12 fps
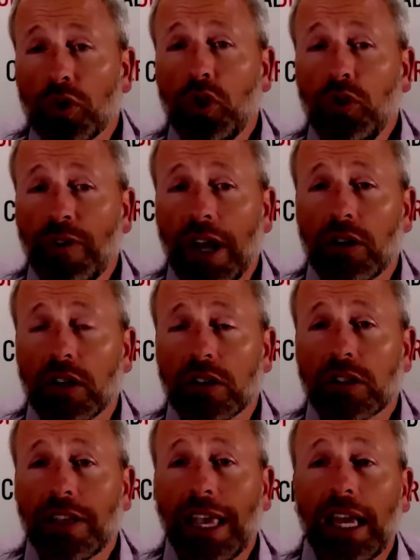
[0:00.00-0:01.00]
II
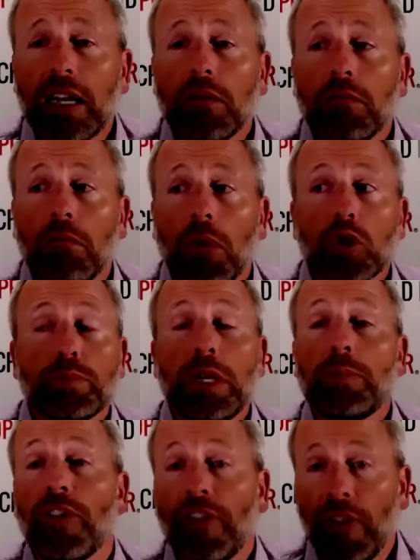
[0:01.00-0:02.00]
veterans than most
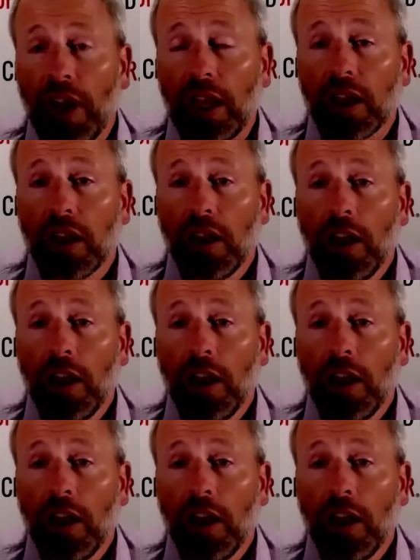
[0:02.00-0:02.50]
people think.